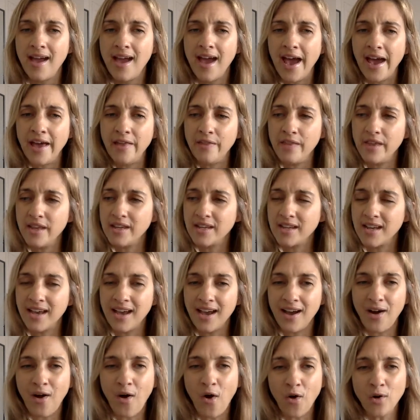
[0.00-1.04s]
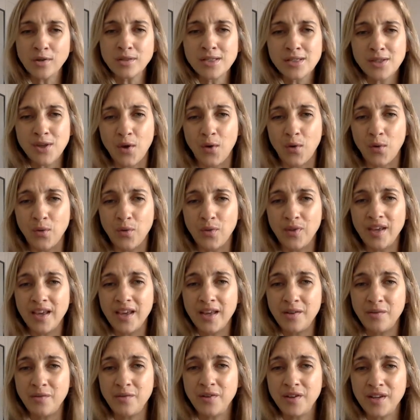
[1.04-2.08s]
And then also the
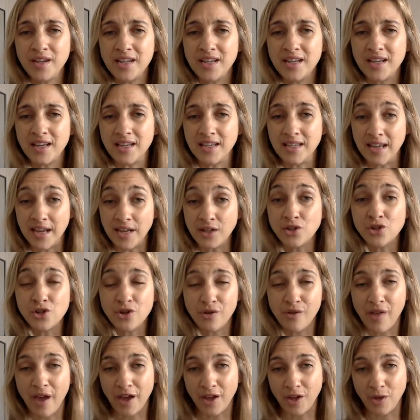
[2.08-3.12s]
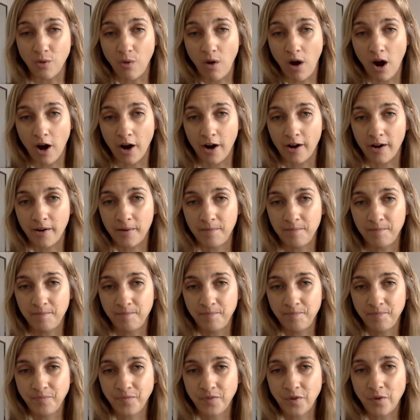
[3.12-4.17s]
infinite nature that you are,
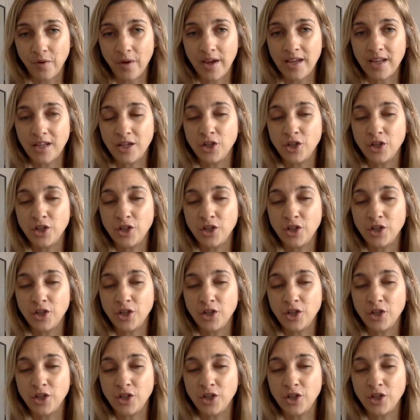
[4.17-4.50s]
right?